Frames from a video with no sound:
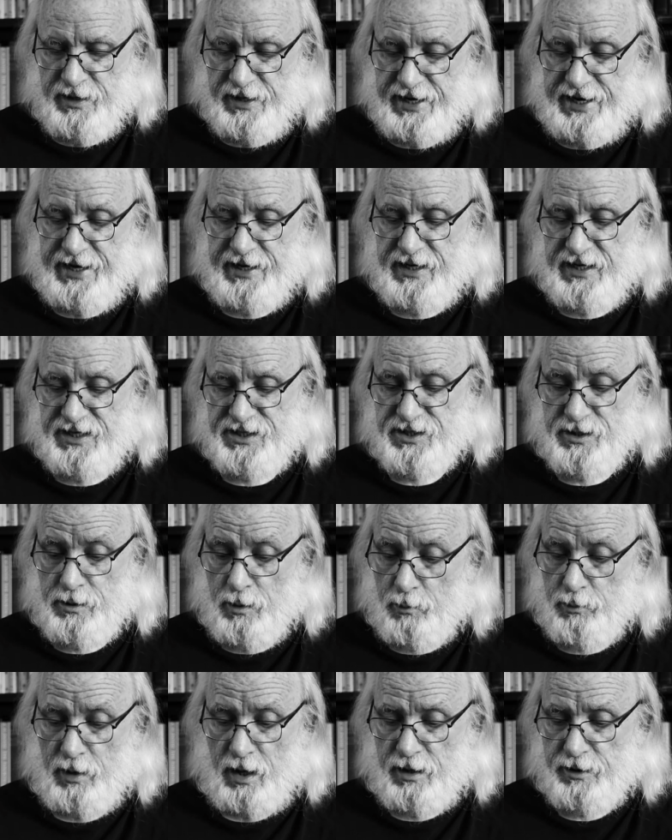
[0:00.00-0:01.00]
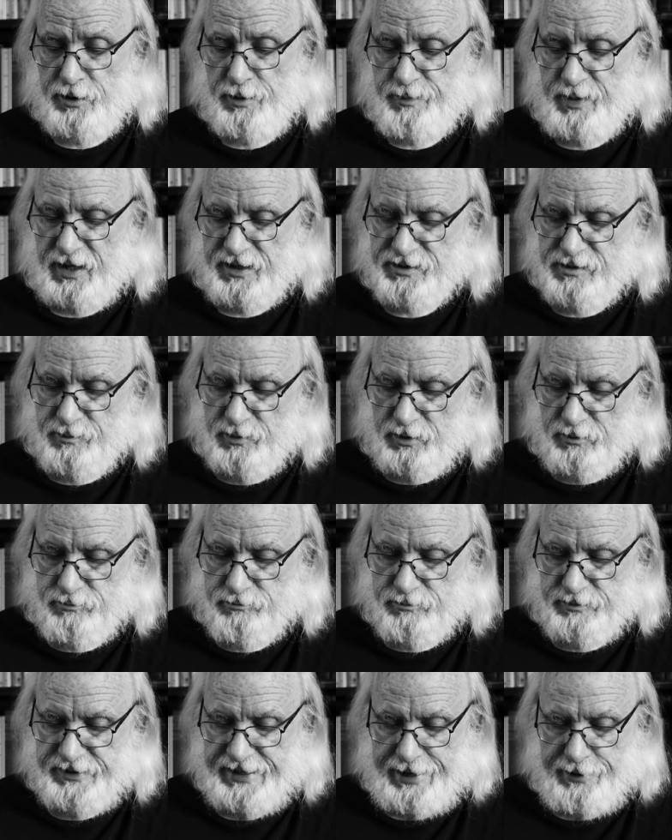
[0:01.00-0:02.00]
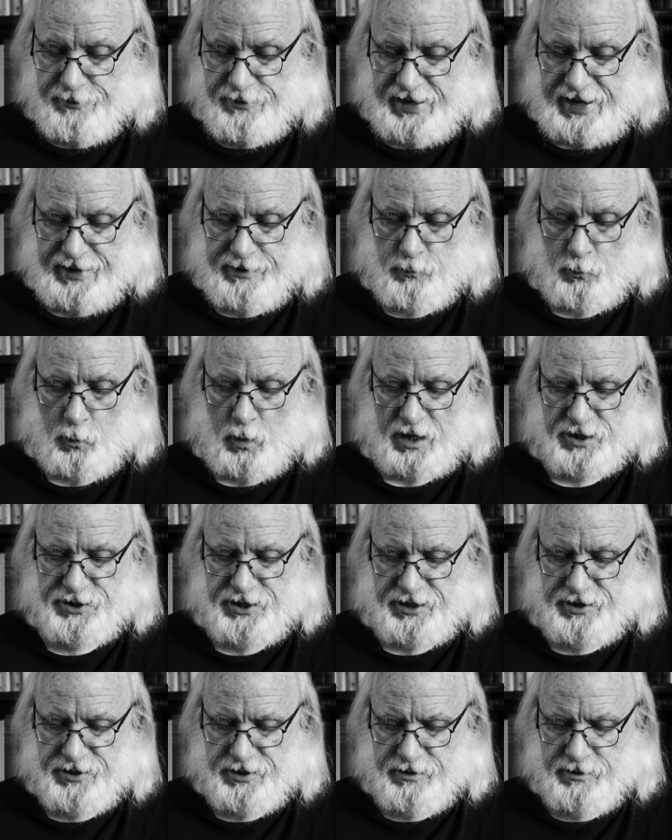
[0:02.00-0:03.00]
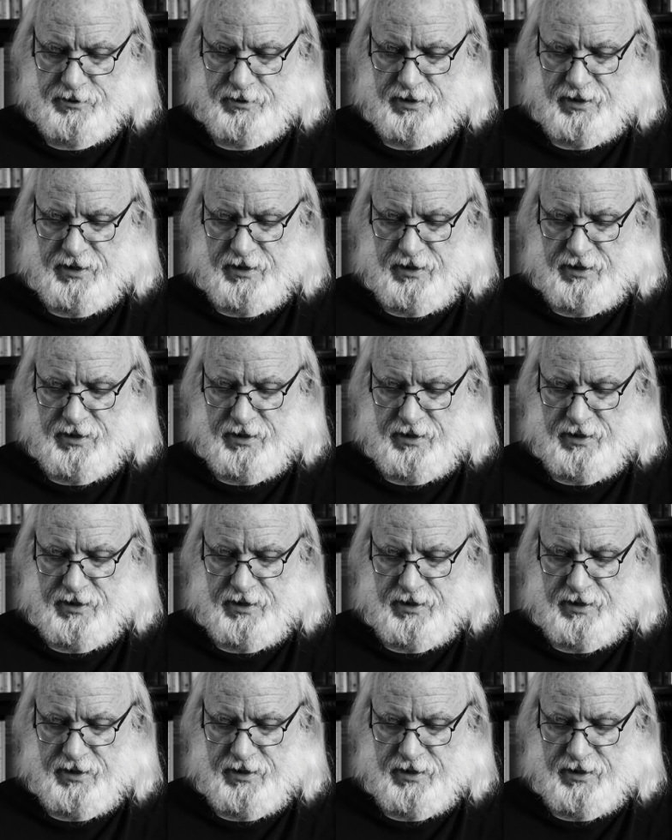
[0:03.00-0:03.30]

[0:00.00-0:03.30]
it is no longer possible now that Washington